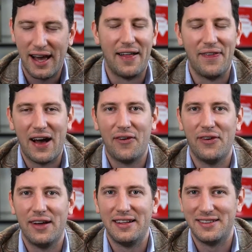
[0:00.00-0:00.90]
And now
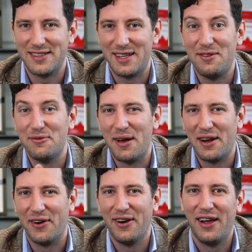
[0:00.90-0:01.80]
it's even
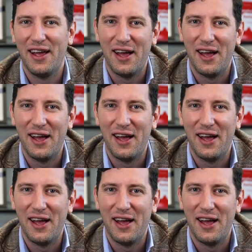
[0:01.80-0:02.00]
better